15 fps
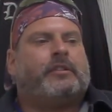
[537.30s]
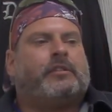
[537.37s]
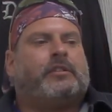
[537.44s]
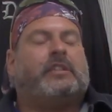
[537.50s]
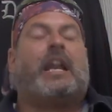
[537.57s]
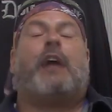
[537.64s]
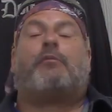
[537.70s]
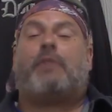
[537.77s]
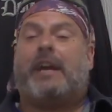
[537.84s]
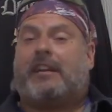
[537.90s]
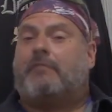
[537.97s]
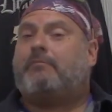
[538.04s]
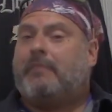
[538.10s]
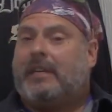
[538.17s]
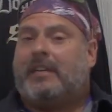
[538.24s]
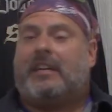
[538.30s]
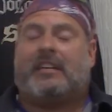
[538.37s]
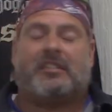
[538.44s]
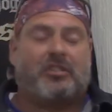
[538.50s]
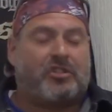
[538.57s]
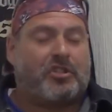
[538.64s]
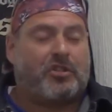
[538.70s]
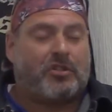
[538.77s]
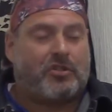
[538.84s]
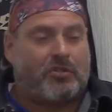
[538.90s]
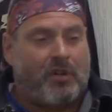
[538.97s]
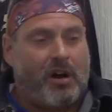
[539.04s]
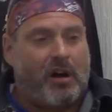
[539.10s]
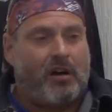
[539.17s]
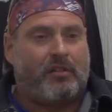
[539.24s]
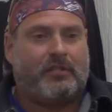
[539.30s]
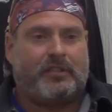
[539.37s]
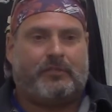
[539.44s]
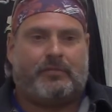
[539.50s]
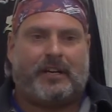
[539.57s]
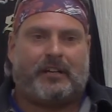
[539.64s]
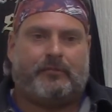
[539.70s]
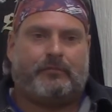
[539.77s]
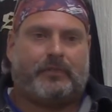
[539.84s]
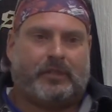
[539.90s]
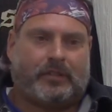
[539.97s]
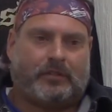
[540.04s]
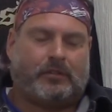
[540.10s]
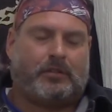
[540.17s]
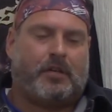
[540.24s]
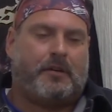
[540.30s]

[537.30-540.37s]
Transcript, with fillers: And I recommend it. I strongly recommend it.